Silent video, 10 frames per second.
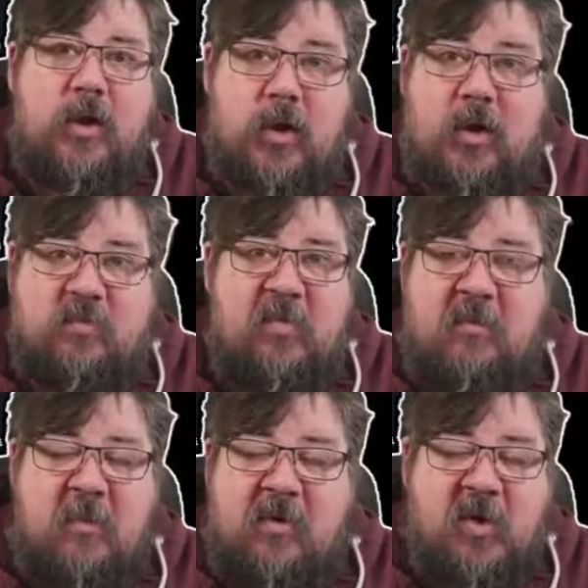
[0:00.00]

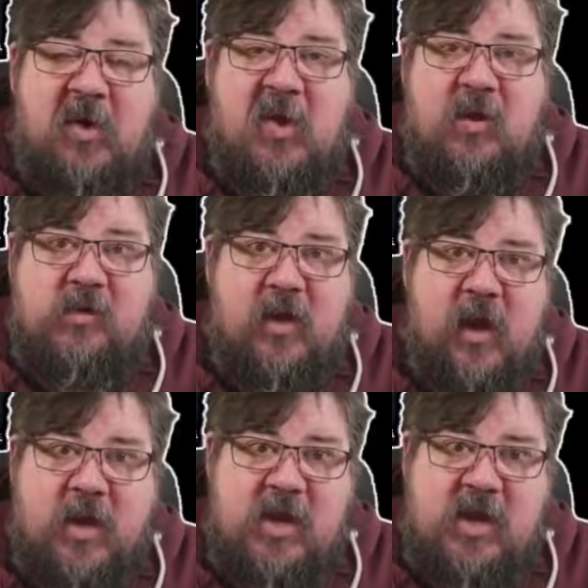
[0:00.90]
learned that
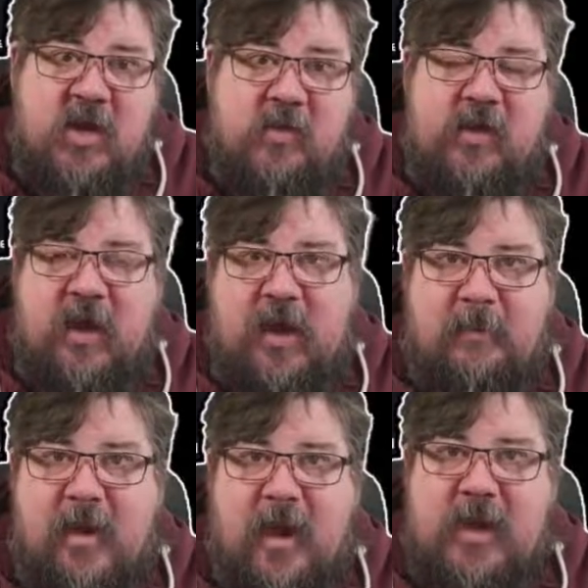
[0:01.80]
I can use in an
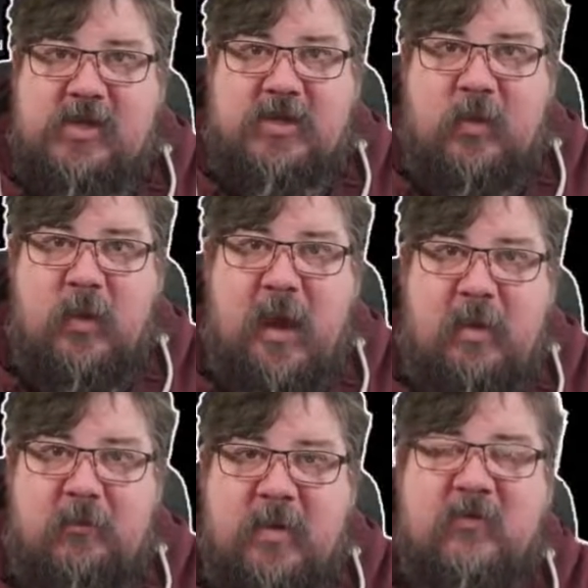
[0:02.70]
application that will
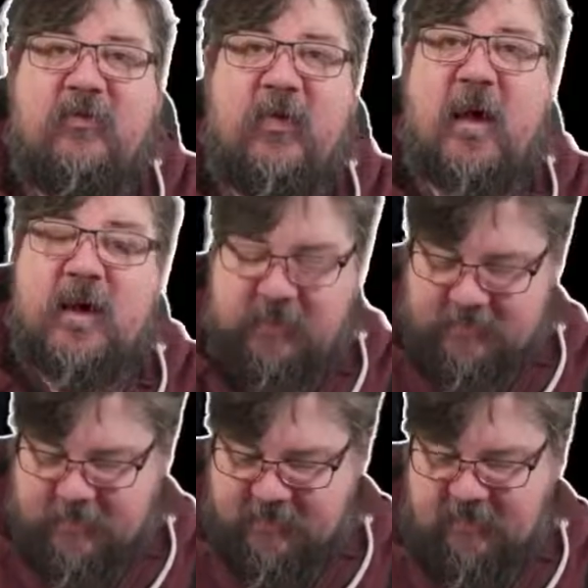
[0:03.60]
help me find
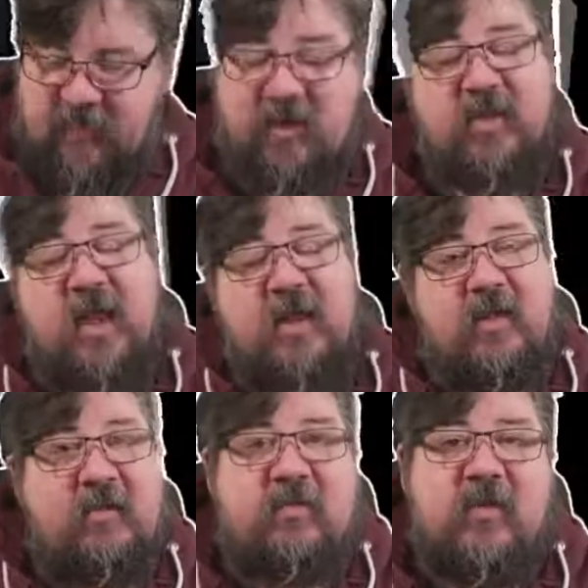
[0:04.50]
specific
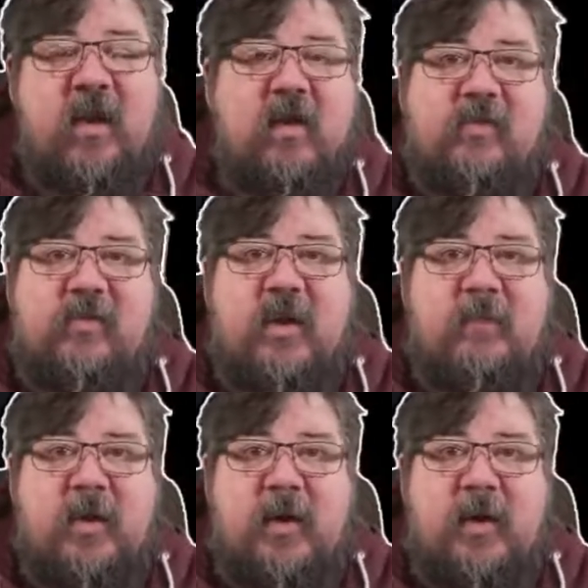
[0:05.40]
things. And like I say, I'm